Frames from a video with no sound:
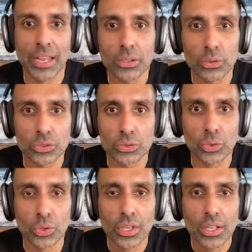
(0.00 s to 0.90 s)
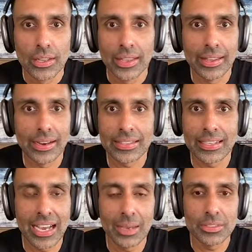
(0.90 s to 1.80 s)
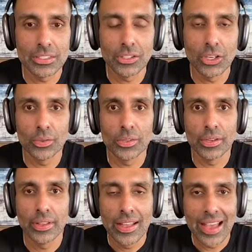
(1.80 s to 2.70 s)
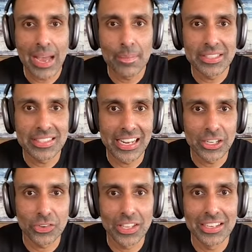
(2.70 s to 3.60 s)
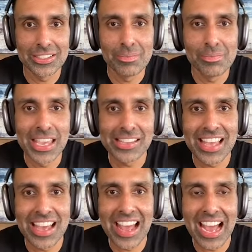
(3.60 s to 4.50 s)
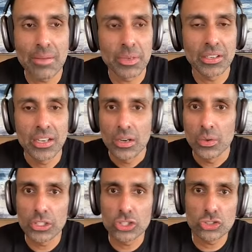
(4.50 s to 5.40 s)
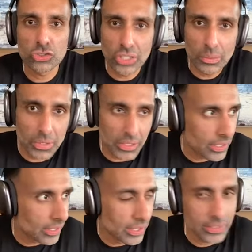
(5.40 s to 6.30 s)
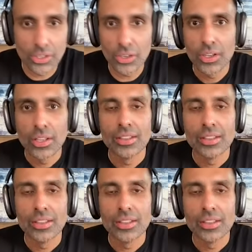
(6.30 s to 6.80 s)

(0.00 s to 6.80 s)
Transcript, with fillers: medical school. And at times, you know, the habits that I created to make that happen were extremely, um, you know,